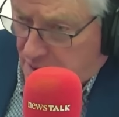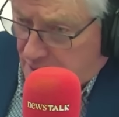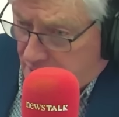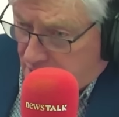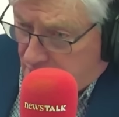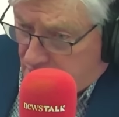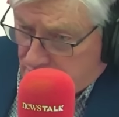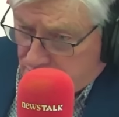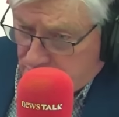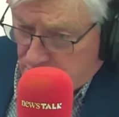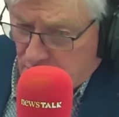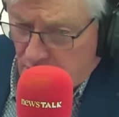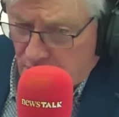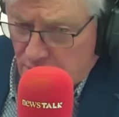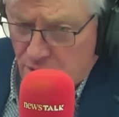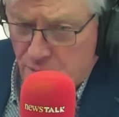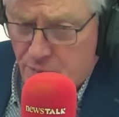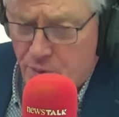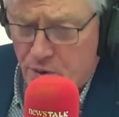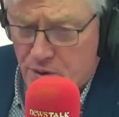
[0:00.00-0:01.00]
uh,
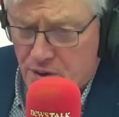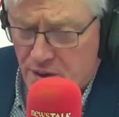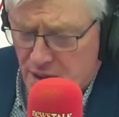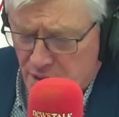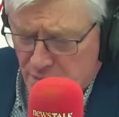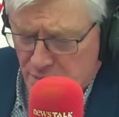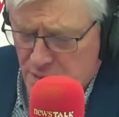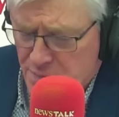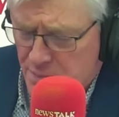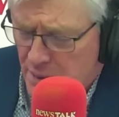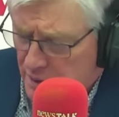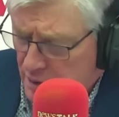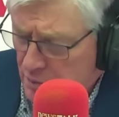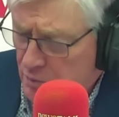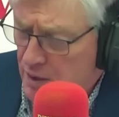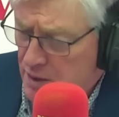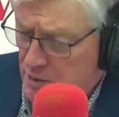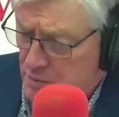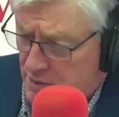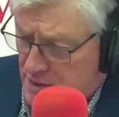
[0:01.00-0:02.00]
our report, I think it was Barry
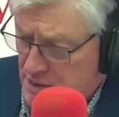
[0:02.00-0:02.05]
White,